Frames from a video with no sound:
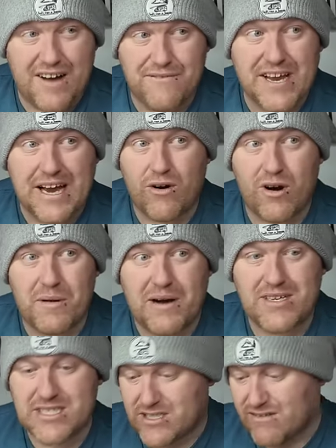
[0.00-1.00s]
I forget all
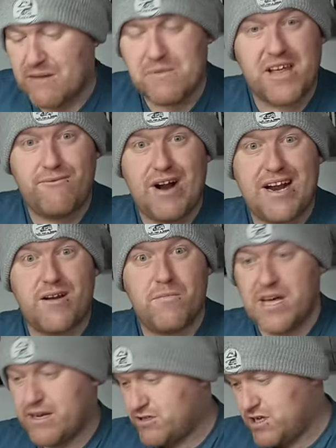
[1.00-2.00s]
about Instagram and then
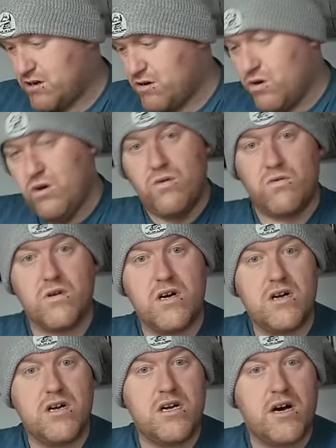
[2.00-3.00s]
randomly I just think, oh,
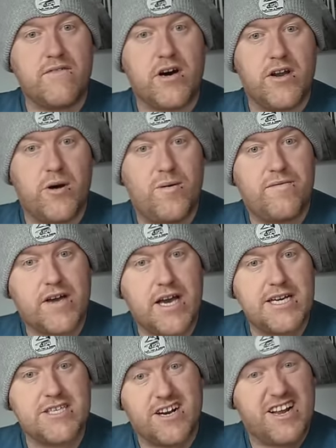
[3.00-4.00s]
I've got a
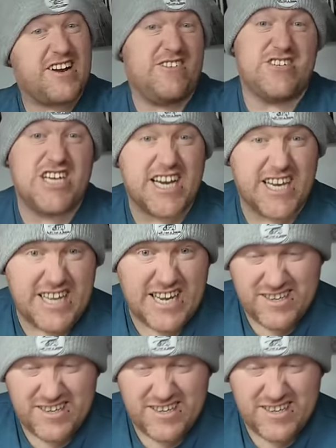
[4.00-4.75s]
notification. I go and check it